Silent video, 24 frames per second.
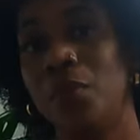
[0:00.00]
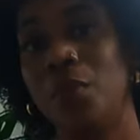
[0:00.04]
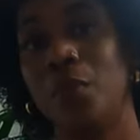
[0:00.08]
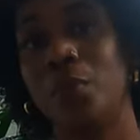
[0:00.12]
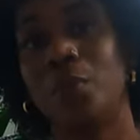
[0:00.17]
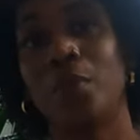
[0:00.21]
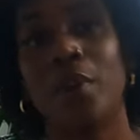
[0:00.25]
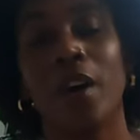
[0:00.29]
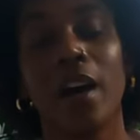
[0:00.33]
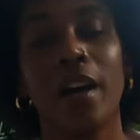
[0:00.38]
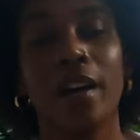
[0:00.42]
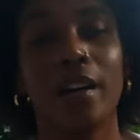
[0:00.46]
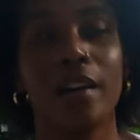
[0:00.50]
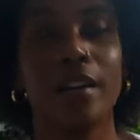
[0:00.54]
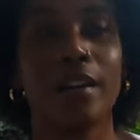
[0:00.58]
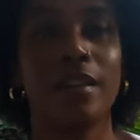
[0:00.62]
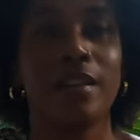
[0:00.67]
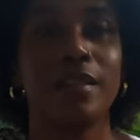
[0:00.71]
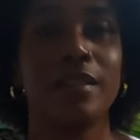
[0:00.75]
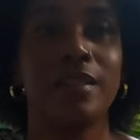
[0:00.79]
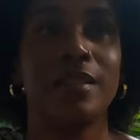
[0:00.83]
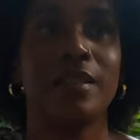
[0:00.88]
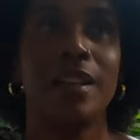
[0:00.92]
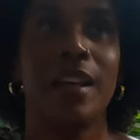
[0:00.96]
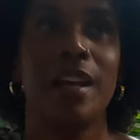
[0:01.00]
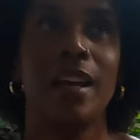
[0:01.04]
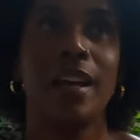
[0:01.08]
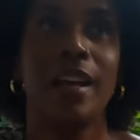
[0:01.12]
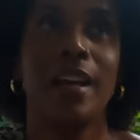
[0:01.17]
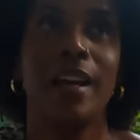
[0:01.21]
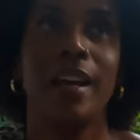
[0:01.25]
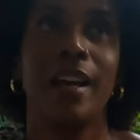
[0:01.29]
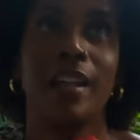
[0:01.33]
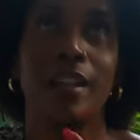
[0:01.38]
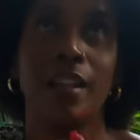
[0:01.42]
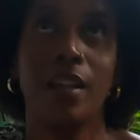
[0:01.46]
new products.
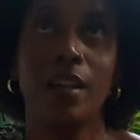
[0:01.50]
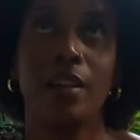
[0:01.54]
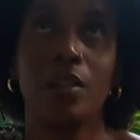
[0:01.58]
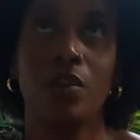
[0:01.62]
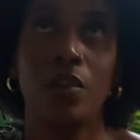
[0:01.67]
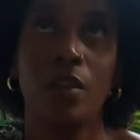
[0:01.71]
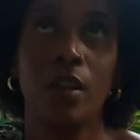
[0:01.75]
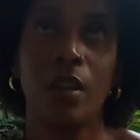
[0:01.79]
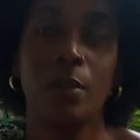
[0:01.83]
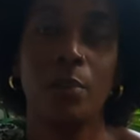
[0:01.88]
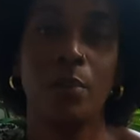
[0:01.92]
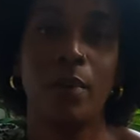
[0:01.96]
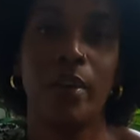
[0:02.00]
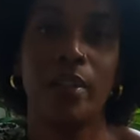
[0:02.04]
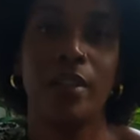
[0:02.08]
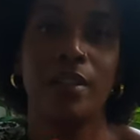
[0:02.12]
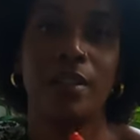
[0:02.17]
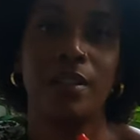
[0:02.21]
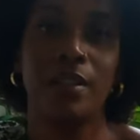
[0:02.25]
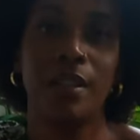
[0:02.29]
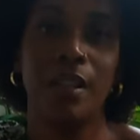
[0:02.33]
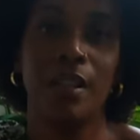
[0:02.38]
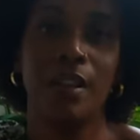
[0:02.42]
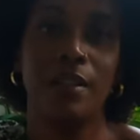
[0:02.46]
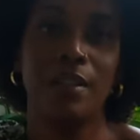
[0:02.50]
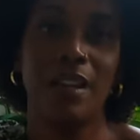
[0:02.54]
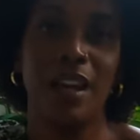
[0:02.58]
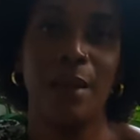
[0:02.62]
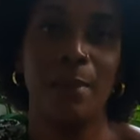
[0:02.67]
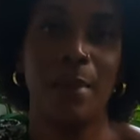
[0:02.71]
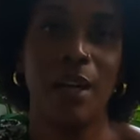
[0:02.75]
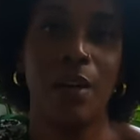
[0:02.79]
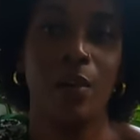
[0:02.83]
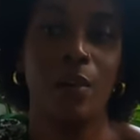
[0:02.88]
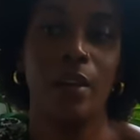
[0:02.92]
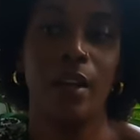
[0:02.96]
I think it's really important to take the
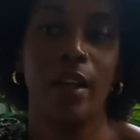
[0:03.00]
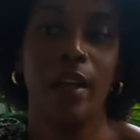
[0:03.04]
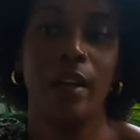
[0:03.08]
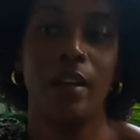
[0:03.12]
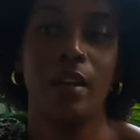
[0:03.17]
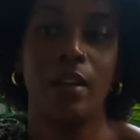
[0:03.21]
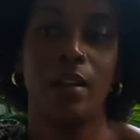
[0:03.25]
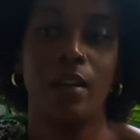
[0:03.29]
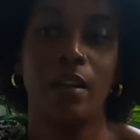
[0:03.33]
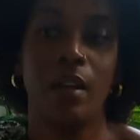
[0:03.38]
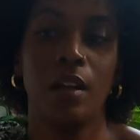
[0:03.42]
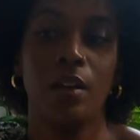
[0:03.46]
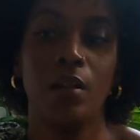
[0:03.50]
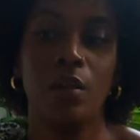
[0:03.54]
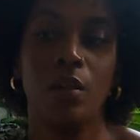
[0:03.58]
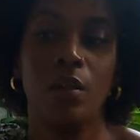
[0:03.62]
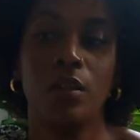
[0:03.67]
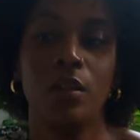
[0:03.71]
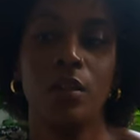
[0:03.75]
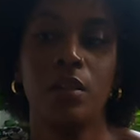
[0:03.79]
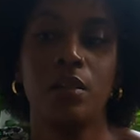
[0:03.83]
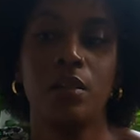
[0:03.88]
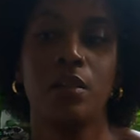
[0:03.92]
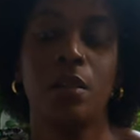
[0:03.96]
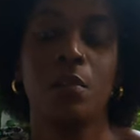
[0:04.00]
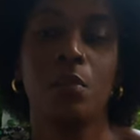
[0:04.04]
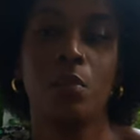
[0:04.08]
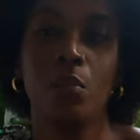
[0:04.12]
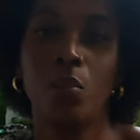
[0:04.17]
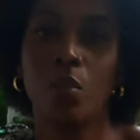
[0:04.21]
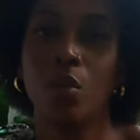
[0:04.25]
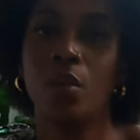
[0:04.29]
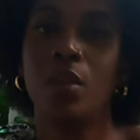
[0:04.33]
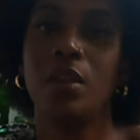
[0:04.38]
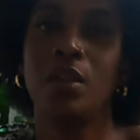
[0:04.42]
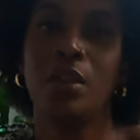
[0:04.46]
time out, and I notice the
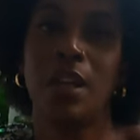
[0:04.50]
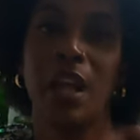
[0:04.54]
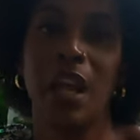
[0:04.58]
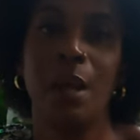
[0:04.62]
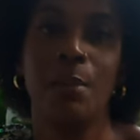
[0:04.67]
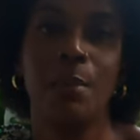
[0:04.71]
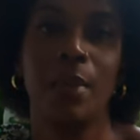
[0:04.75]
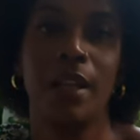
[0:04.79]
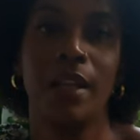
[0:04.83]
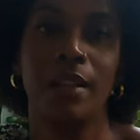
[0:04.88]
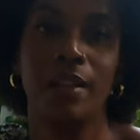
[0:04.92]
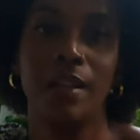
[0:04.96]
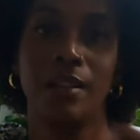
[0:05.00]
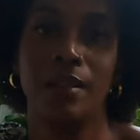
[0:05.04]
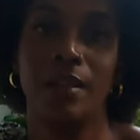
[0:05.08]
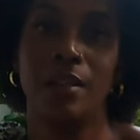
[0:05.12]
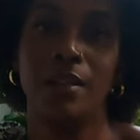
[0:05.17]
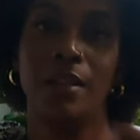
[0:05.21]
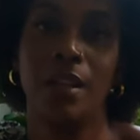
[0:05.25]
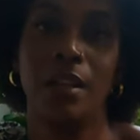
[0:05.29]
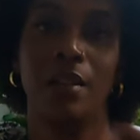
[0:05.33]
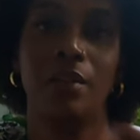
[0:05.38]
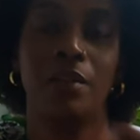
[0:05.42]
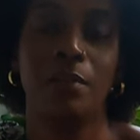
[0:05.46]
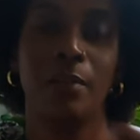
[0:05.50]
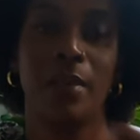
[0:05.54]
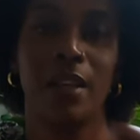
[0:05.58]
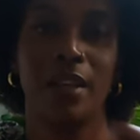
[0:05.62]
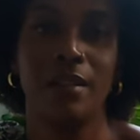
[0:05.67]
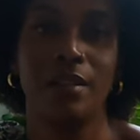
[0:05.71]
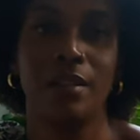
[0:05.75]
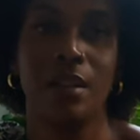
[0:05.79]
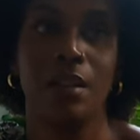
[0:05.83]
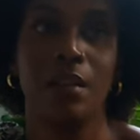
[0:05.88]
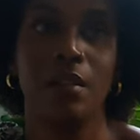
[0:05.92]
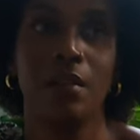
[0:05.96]
more time like this I take for
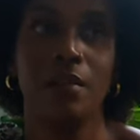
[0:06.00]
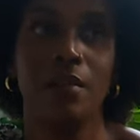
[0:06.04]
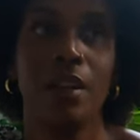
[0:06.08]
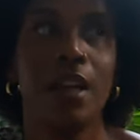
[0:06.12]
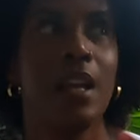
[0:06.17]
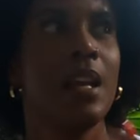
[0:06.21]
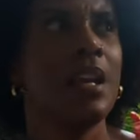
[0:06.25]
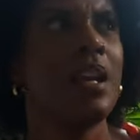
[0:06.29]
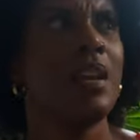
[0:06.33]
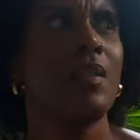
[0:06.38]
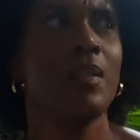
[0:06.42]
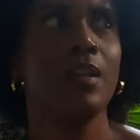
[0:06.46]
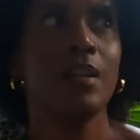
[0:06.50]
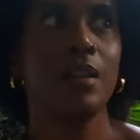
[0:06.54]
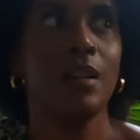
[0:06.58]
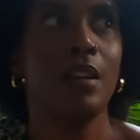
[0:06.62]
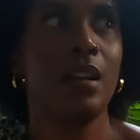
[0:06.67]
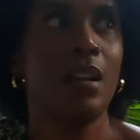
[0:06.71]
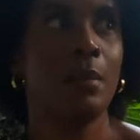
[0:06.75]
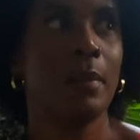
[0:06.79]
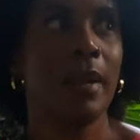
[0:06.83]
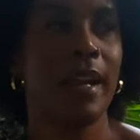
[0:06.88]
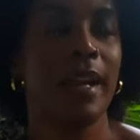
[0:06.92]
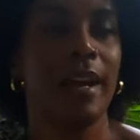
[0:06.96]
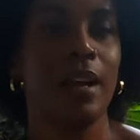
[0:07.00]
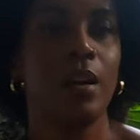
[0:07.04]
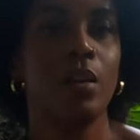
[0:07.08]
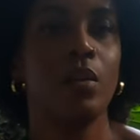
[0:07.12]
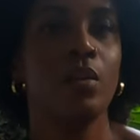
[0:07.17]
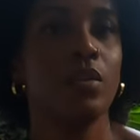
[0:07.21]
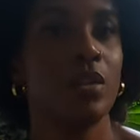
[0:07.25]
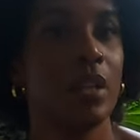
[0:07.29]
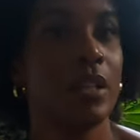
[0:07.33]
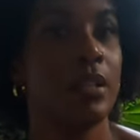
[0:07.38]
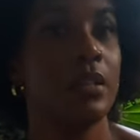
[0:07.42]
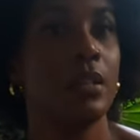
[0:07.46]
myself, even cleaning my
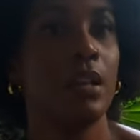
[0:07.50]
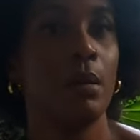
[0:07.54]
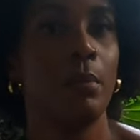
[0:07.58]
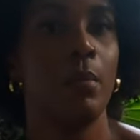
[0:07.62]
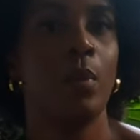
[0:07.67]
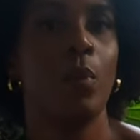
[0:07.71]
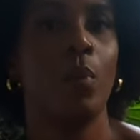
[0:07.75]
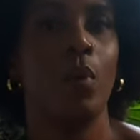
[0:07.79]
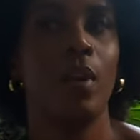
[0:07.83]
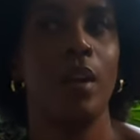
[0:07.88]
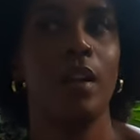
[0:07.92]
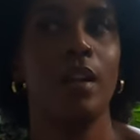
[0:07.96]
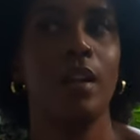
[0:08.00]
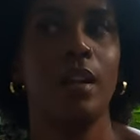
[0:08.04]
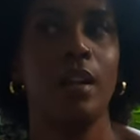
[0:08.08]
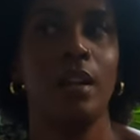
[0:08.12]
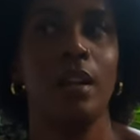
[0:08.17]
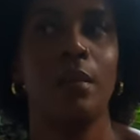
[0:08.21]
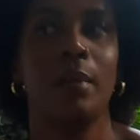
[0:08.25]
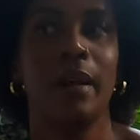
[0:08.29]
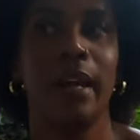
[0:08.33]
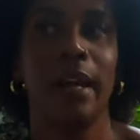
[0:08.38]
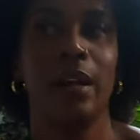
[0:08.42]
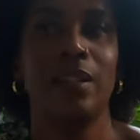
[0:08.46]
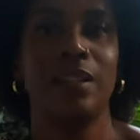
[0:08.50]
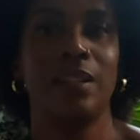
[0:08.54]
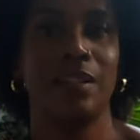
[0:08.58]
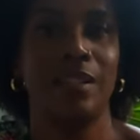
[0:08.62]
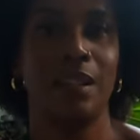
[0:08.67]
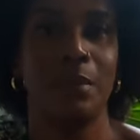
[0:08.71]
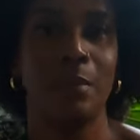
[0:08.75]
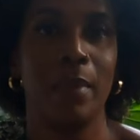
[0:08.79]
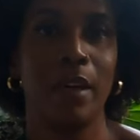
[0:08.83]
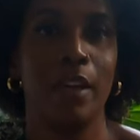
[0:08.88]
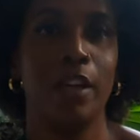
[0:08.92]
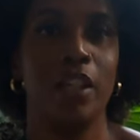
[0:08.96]
house, that's number one. Cleaning my house, as
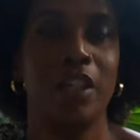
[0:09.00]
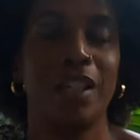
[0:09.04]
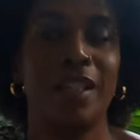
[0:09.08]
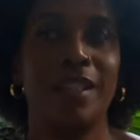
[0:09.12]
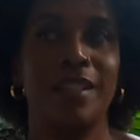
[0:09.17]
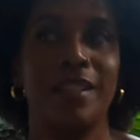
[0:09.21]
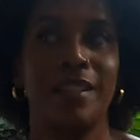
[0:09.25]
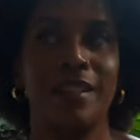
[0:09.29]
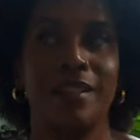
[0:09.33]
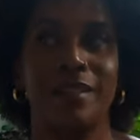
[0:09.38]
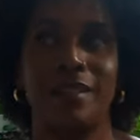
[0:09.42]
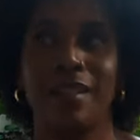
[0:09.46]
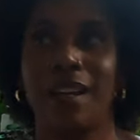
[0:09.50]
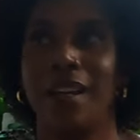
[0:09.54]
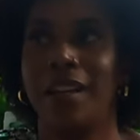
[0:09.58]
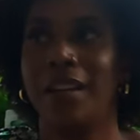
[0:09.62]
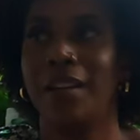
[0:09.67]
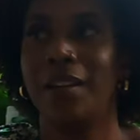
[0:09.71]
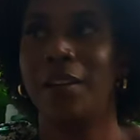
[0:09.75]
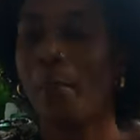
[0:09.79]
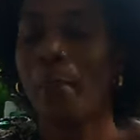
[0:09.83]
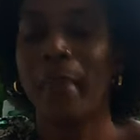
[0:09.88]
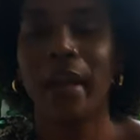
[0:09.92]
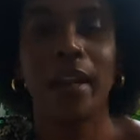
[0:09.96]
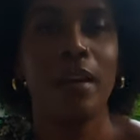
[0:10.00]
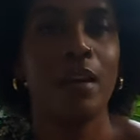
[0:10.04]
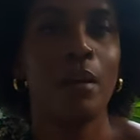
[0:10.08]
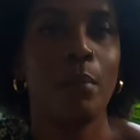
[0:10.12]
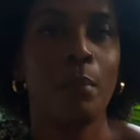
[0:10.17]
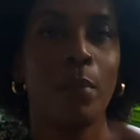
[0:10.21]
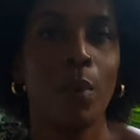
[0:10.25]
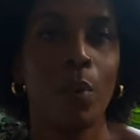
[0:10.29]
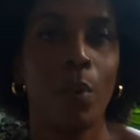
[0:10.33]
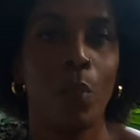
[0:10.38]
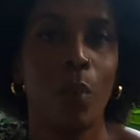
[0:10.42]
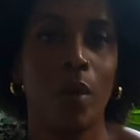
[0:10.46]
I mentioned, is like my
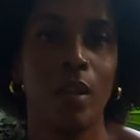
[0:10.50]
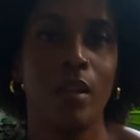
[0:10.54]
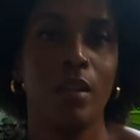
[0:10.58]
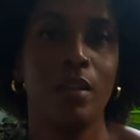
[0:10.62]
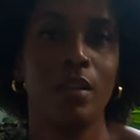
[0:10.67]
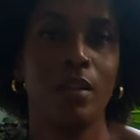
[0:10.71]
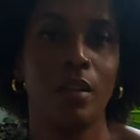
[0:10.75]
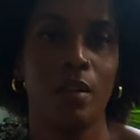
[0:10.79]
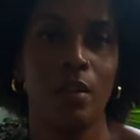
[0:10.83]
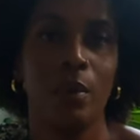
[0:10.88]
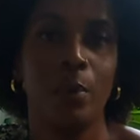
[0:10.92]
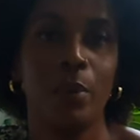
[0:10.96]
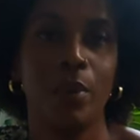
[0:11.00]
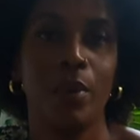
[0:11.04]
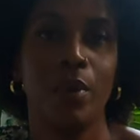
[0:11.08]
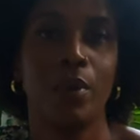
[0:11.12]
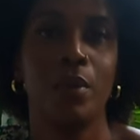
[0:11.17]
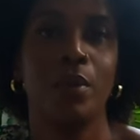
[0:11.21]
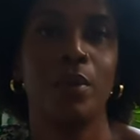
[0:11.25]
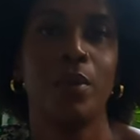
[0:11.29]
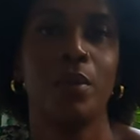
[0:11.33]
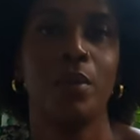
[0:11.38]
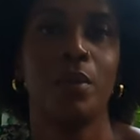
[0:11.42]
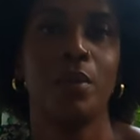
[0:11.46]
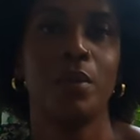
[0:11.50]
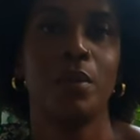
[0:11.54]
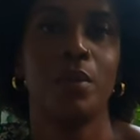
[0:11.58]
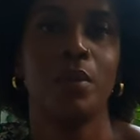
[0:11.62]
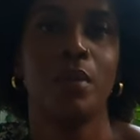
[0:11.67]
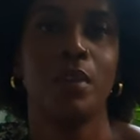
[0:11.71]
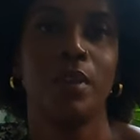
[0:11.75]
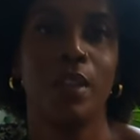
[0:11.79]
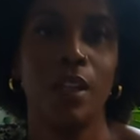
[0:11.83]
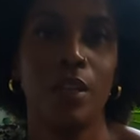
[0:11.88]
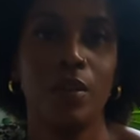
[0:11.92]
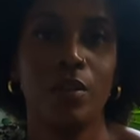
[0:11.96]
number one therapeutical
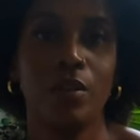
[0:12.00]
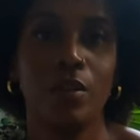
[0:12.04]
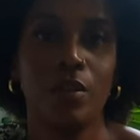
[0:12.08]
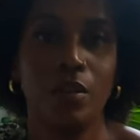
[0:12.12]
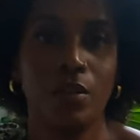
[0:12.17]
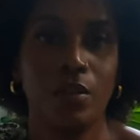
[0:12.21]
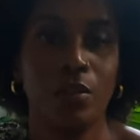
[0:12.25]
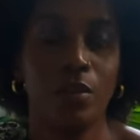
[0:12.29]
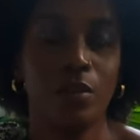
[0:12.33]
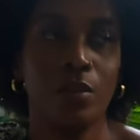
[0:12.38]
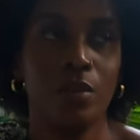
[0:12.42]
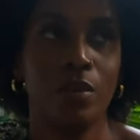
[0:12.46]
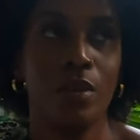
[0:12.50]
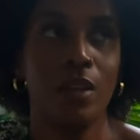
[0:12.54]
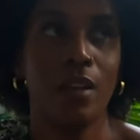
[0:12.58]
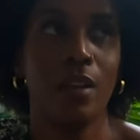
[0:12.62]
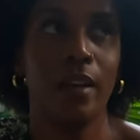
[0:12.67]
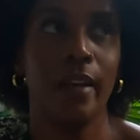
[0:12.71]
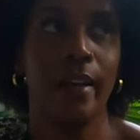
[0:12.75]
thing to do.